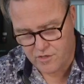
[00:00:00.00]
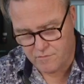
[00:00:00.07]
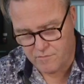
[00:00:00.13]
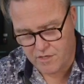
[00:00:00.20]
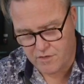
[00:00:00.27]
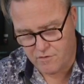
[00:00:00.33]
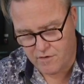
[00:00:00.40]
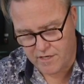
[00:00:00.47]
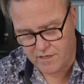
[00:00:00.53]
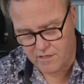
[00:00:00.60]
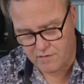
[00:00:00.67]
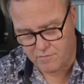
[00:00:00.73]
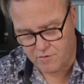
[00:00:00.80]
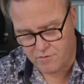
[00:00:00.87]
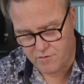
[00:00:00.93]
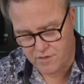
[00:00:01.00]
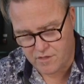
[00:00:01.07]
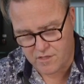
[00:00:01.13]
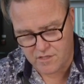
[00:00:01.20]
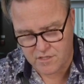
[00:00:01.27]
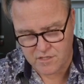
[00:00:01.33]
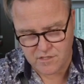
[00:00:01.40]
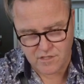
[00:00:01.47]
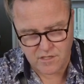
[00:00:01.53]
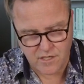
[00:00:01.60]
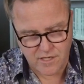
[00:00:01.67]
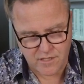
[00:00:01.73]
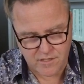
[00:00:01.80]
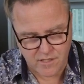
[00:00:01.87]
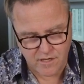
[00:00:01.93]
you can be quite liberal with this as you
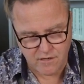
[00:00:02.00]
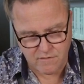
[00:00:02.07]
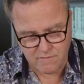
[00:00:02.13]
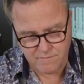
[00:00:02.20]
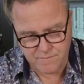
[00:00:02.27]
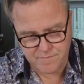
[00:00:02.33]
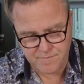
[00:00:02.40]
lay it down.